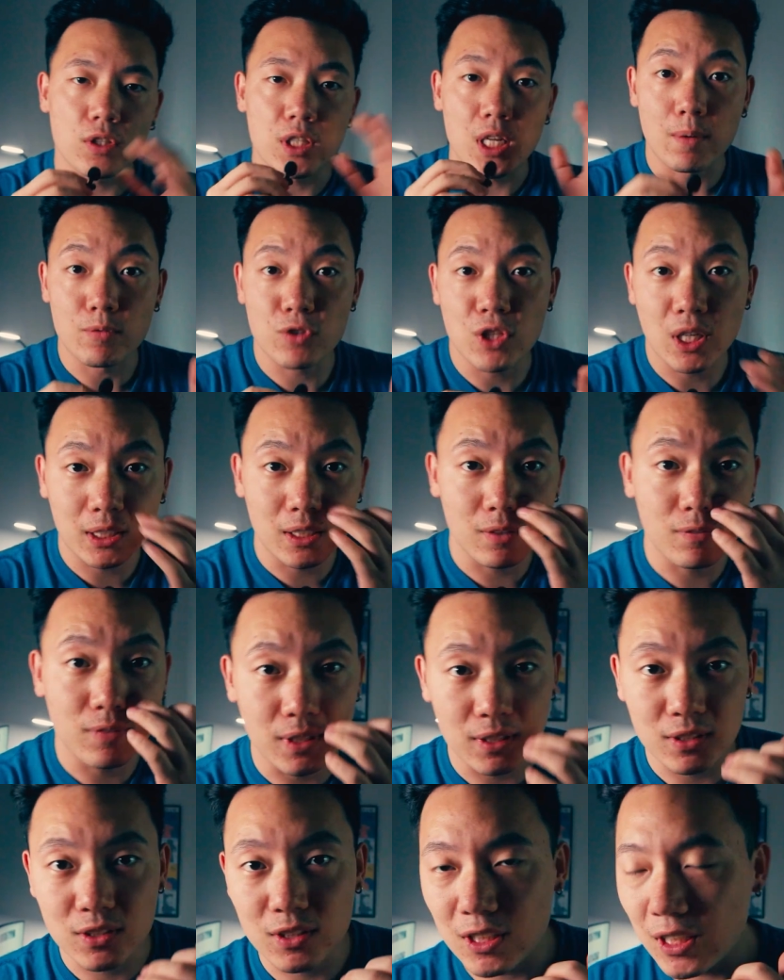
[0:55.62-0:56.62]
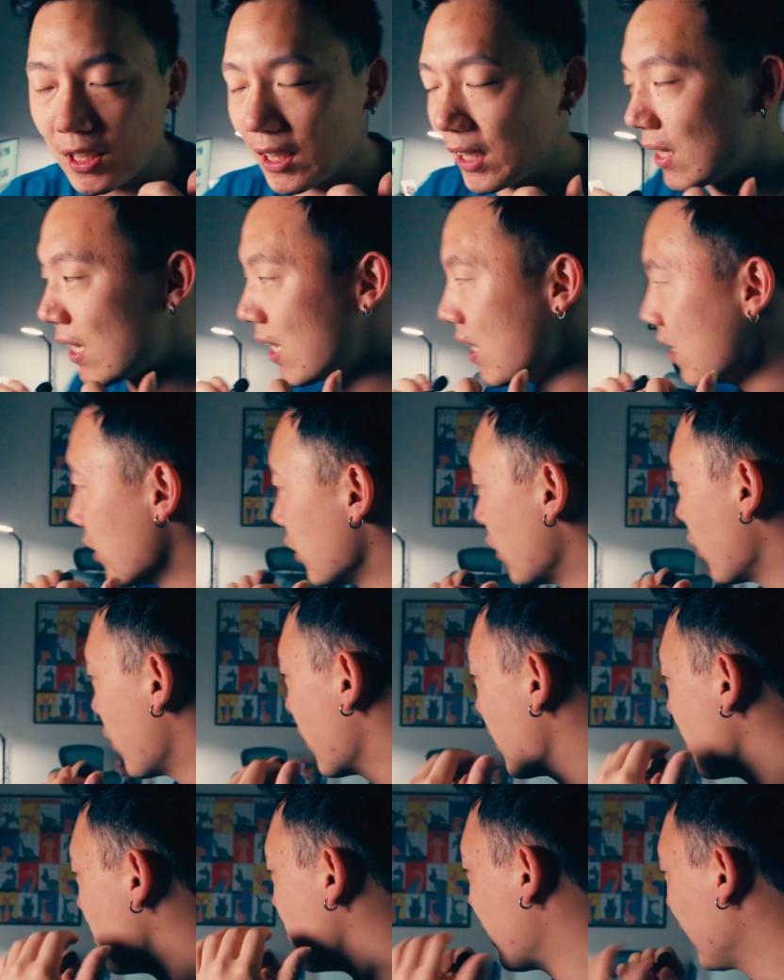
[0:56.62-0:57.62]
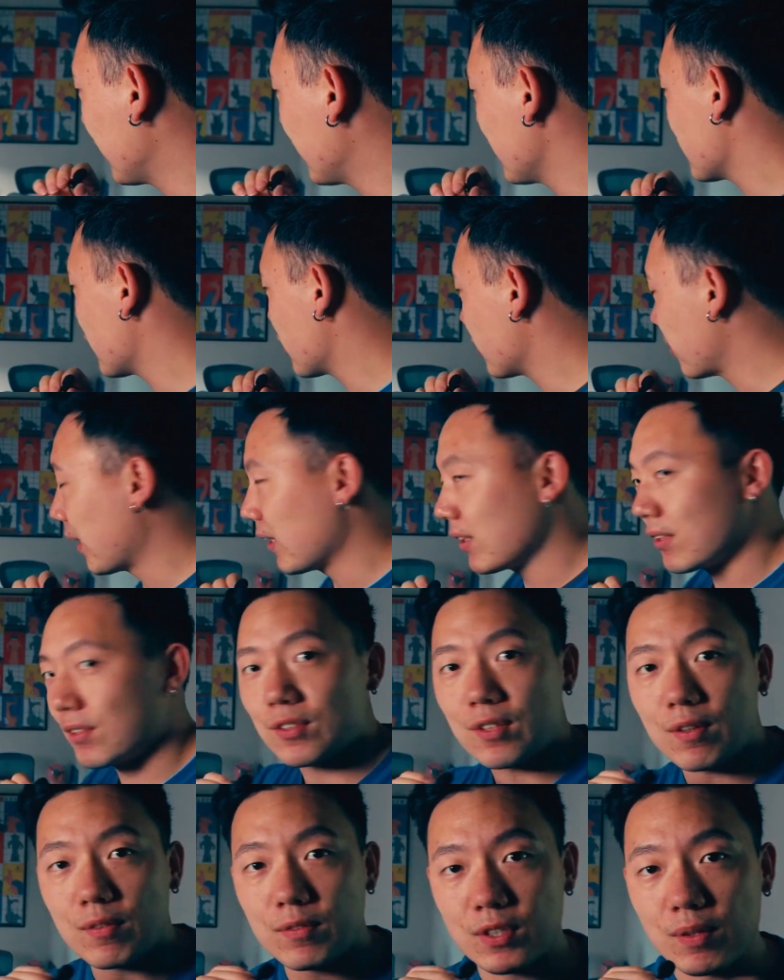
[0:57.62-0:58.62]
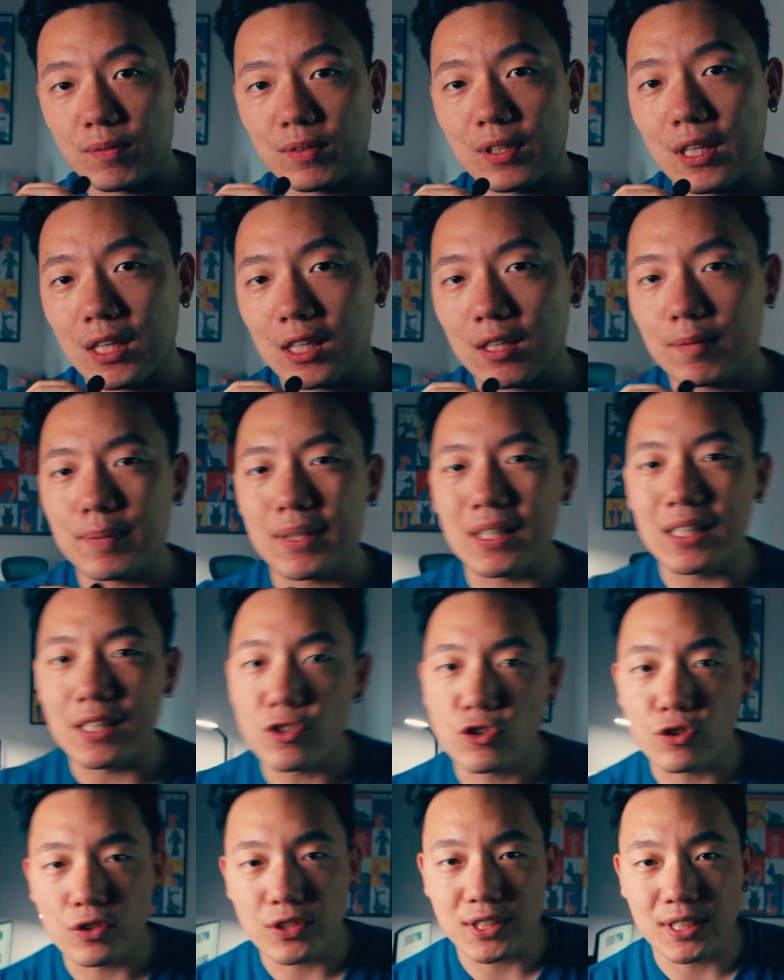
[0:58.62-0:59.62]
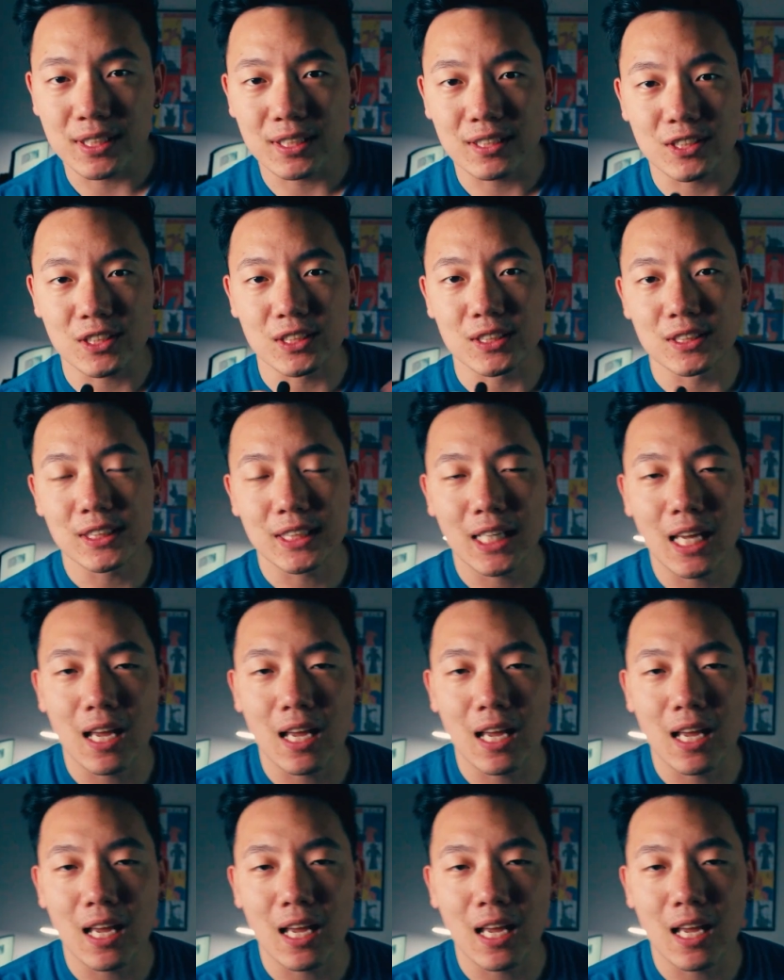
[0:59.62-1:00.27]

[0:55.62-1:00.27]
the objective is to, make this space something that can be interesting to look